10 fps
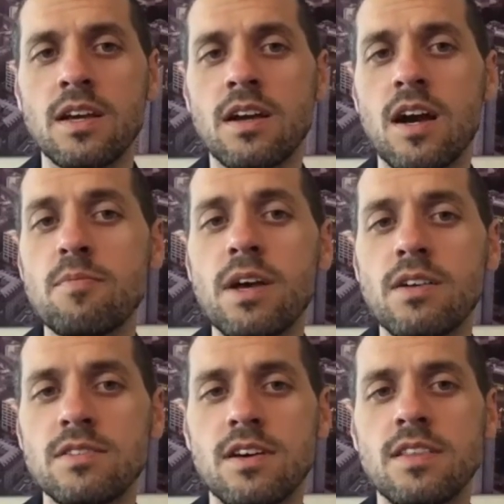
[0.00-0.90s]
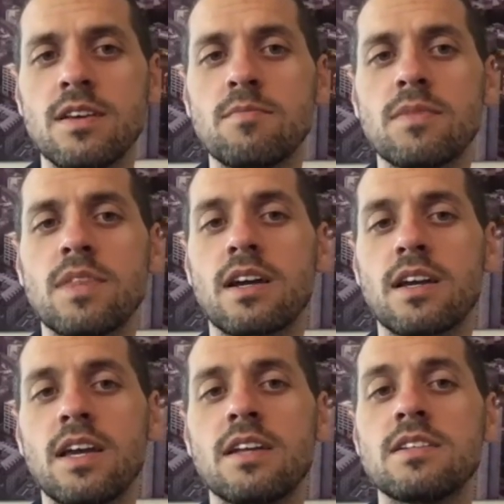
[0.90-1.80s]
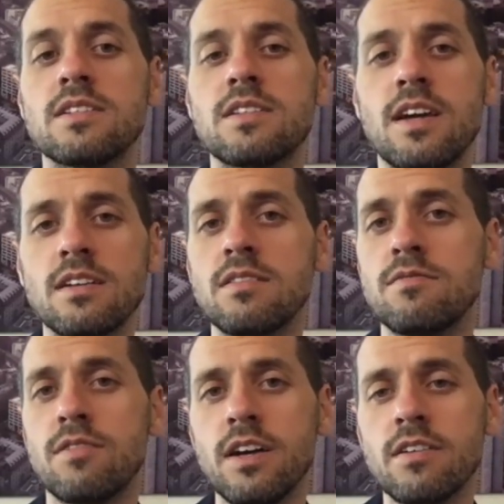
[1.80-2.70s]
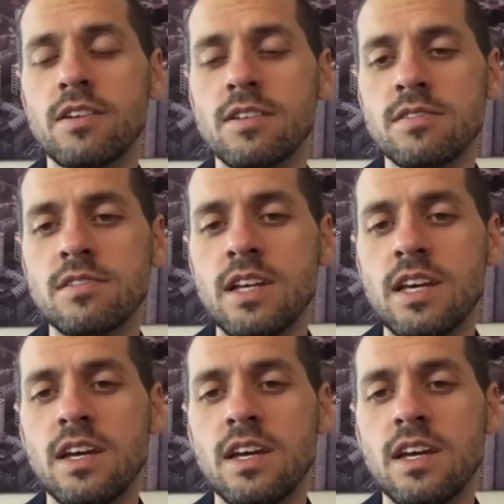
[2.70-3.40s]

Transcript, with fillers: compounds on them that can detect the virus.